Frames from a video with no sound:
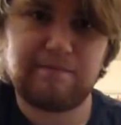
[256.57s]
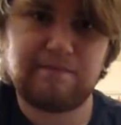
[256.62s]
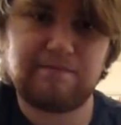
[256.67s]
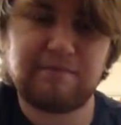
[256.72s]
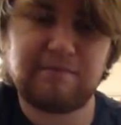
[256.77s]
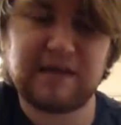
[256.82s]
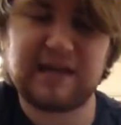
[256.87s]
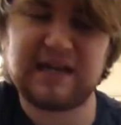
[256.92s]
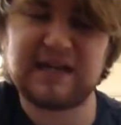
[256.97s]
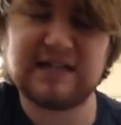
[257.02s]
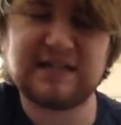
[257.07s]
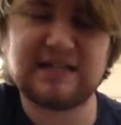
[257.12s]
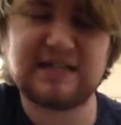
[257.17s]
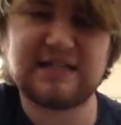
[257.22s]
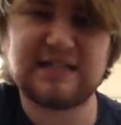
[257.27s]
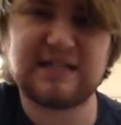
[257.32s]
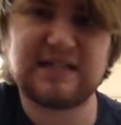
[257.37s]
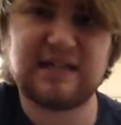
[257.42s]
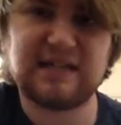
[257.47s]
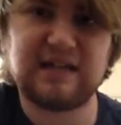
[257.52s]

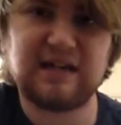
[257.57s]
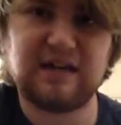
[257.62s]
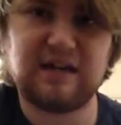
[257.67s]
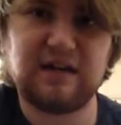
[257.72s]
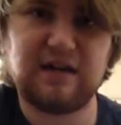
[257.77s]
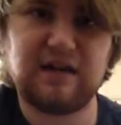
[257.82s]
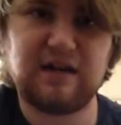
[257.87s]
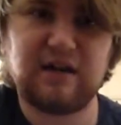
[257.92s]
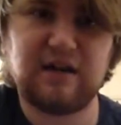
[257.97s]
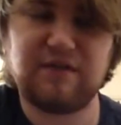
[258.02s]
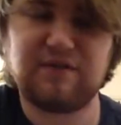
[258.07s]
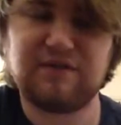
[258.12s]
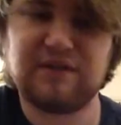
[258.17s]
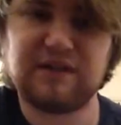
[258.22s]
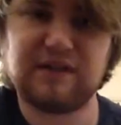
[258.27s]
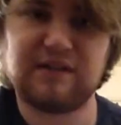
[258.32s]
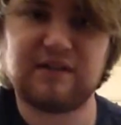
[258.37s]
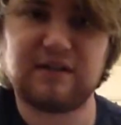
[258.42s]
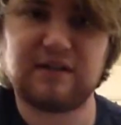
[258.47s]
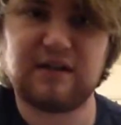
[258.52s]
because of
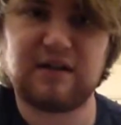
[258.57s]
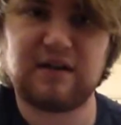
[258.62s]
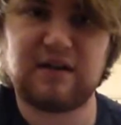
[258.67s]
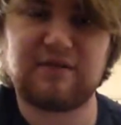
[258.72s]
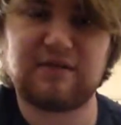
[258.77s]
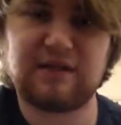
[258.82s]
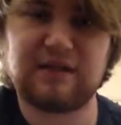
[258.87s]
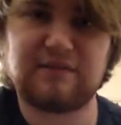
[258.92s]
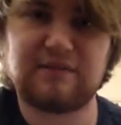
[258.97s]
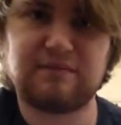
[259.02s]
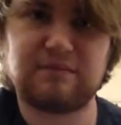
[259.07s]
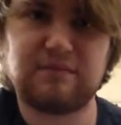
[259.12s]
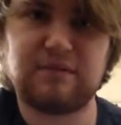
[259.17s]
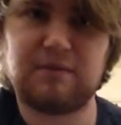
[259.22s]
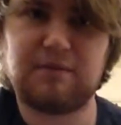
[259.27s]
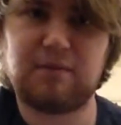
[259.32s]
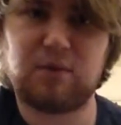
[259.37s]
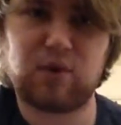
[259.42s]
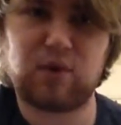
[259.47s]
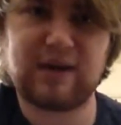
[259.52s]
the
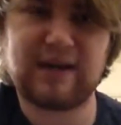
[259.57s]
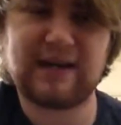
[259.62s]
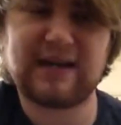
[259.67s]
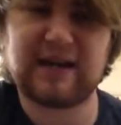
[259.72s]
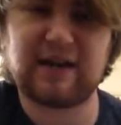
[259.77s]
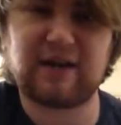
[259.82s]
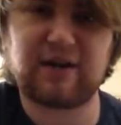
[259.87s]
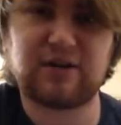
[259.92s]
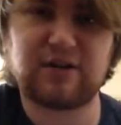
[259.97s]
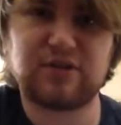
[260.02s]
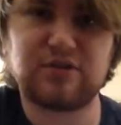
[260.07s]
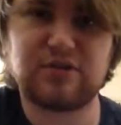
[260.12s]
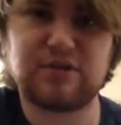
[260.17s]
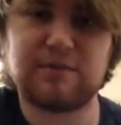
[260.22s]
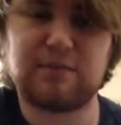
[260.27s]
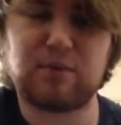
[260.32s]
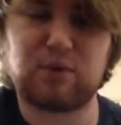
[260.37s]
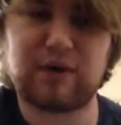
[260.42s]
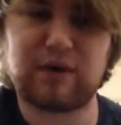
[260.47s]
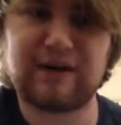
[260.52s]
boring characters,
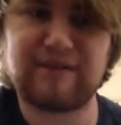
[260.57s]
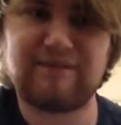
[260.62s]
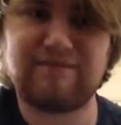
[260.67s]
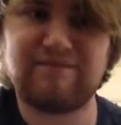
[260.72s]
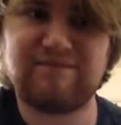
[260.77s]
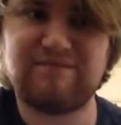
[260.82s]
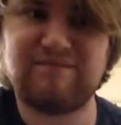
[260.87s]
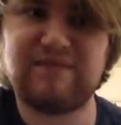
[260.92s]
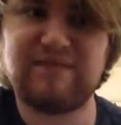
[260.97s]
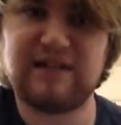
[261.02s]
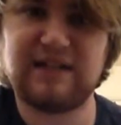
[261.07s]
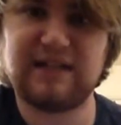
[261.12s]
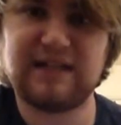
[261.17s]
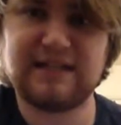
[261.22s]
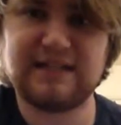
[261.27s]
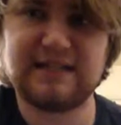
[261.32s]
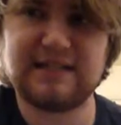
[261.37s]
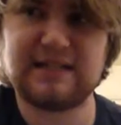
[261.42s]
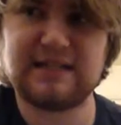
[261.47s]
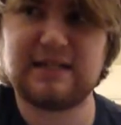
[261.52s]
the boring
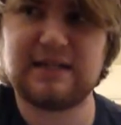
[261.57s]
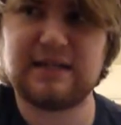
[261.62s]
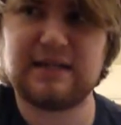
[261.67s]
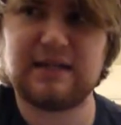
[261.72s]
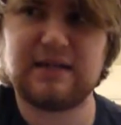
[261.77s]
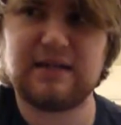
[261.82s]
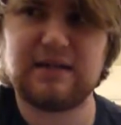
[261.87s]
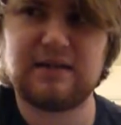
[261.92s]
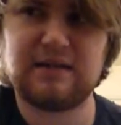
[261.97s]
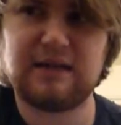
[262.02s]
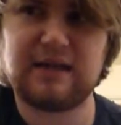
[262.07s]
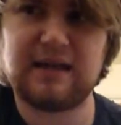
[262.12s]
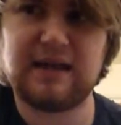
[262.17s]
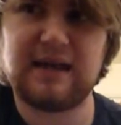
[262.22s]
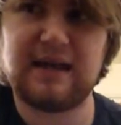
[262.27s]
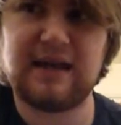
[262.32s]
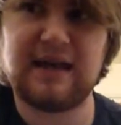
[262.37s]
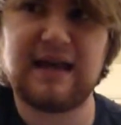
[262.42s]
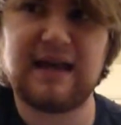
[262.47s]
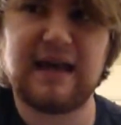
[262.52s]
villains,
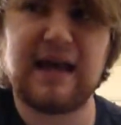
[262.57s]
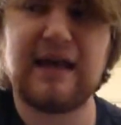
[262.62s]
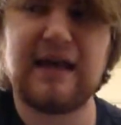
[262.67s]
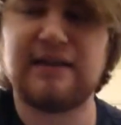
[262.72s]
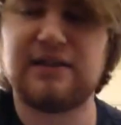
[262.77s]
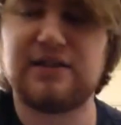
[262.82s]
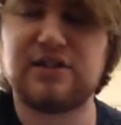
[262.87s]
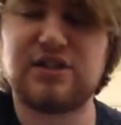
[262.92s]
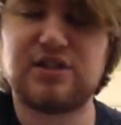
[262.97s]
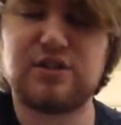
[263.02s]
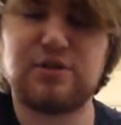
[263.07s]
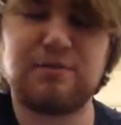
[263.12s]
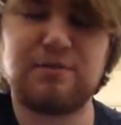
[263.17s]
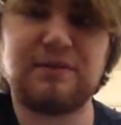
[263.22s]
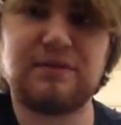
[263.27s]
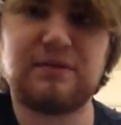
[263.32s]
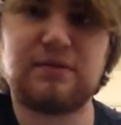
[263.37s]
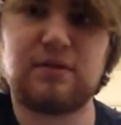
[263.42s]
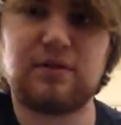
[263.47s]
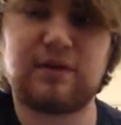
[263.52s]
and the
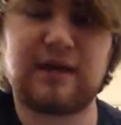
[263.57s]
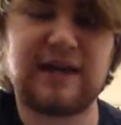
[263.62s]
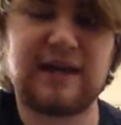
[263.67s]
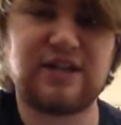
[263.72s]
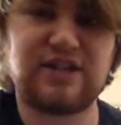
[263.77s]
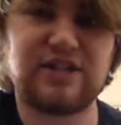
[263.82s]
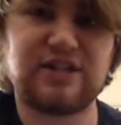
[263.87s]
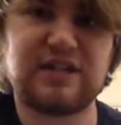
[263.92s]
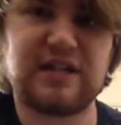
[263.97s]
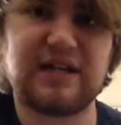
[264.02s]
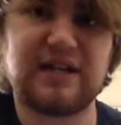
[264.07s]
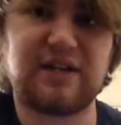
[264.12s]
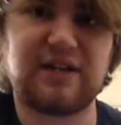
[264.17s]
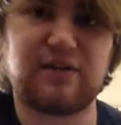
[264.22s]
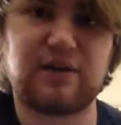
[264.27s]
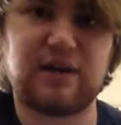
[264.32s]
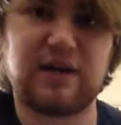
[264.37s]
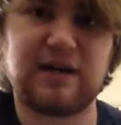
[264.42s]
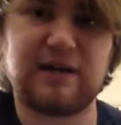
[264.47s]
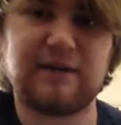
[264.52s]
stupid location that
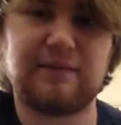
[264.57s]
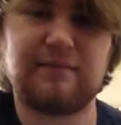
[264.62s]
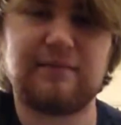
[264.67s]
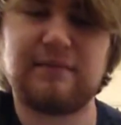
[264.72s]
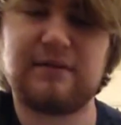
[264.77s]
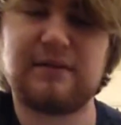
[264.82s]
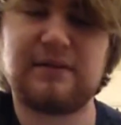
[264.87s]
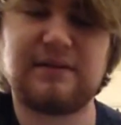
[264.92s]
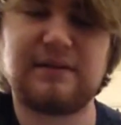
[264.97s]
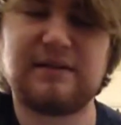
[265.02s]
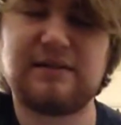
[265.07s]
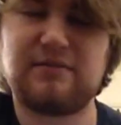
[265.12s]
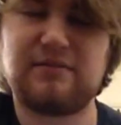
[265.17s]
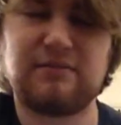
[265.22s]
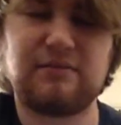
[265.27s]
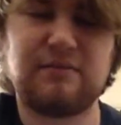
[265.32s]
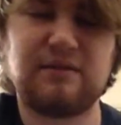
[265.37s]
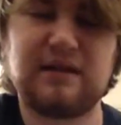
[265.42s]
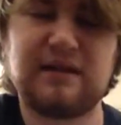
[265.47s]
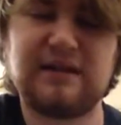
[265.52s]
you're on,
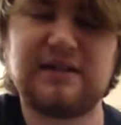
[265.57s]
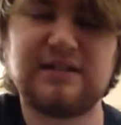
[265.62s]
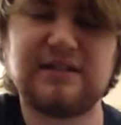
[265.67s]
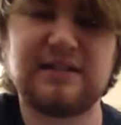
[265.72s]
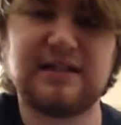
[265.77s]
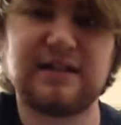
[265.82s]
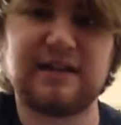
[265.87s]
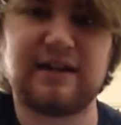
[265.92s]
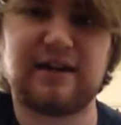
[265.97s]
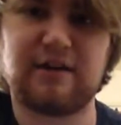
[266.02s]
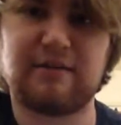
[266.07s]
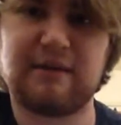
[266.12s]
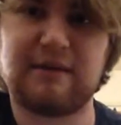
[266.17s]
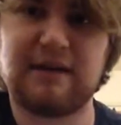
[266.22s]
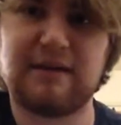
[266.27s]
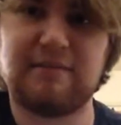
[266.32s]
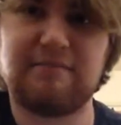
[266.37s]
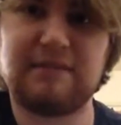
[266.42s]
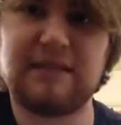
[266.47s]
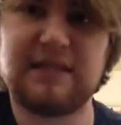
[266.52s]
I just didn't care
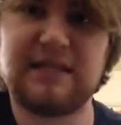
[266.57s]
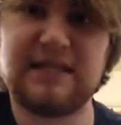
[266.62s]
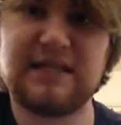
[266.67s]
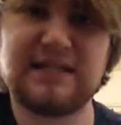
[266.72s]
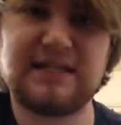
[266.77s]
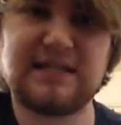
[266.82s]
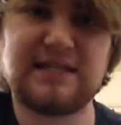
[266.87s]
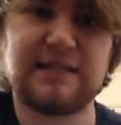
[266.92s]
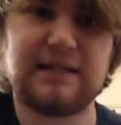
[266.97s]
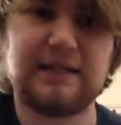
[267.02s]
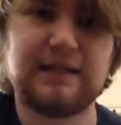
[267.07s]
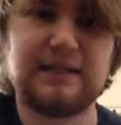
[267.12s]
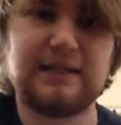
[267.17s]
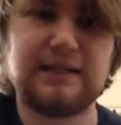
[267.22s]
about it. But this,